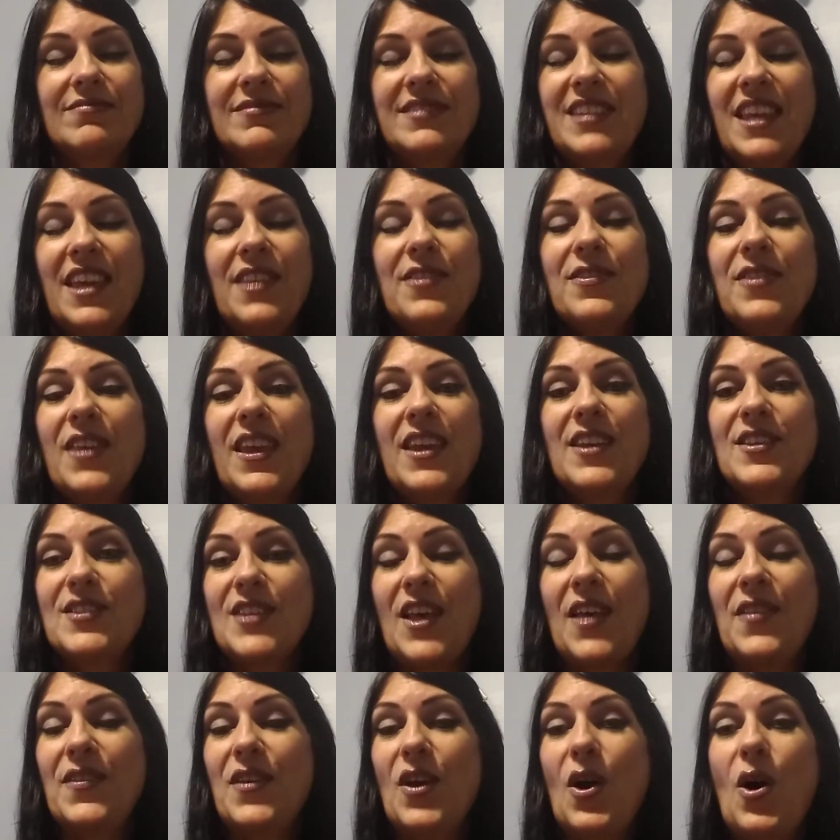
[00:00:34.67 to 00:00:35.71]
10 things
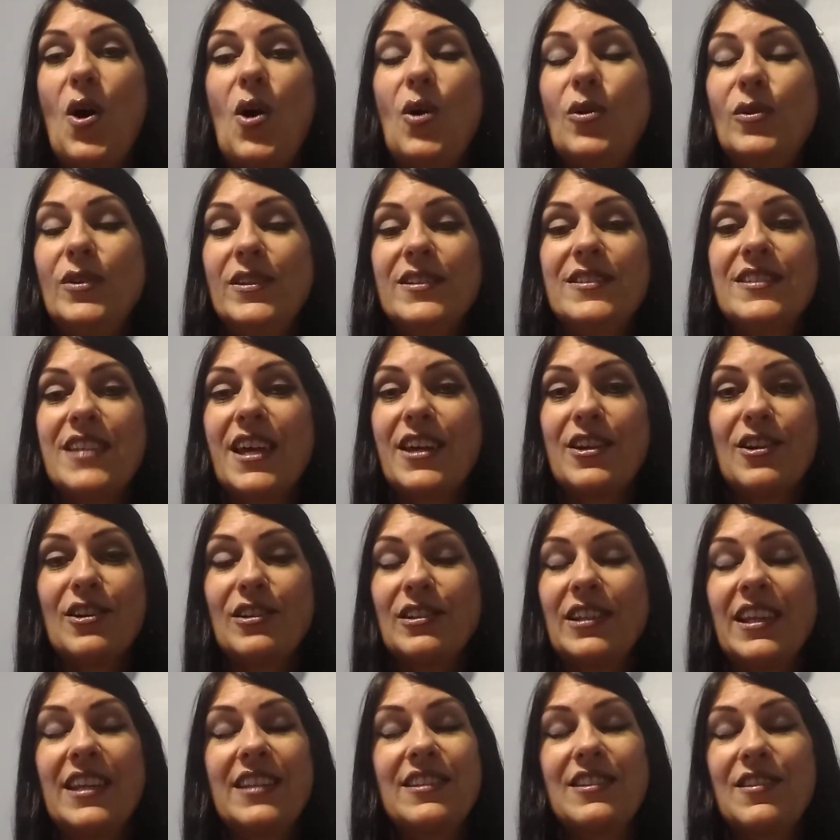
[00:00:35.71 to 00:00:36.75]
on the whole entire
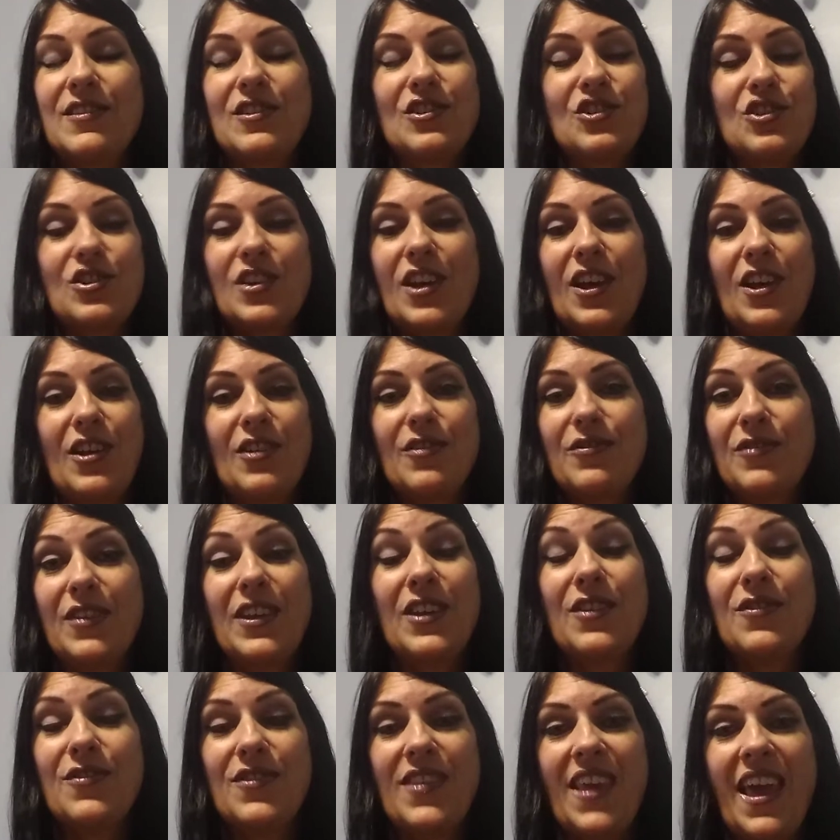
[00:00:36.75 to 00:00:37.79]
length of the shelf,
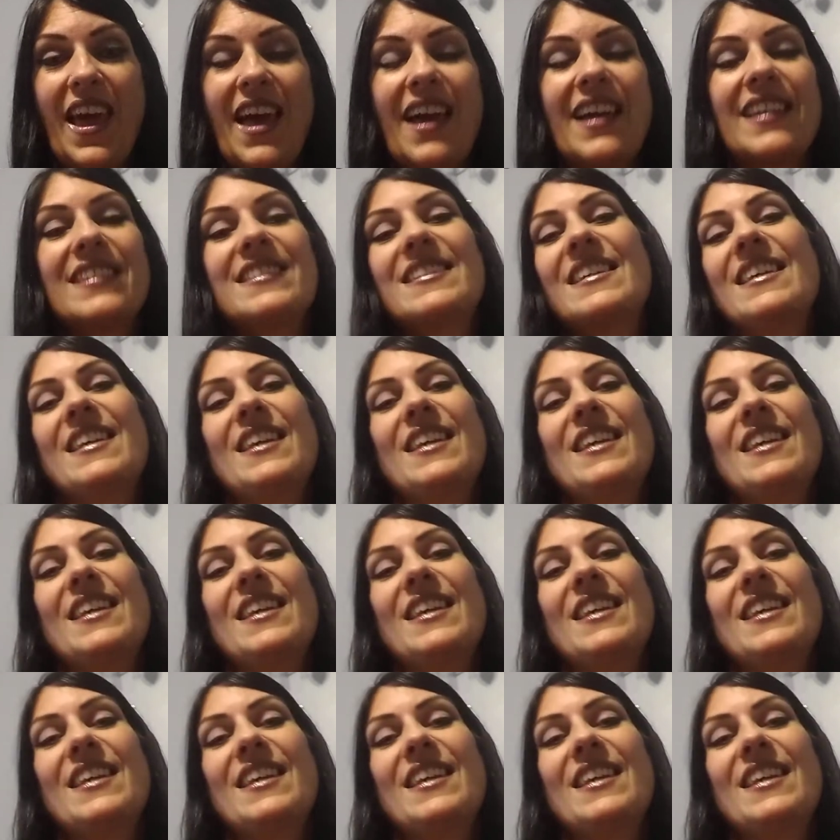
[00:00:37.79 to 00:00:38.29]
if that.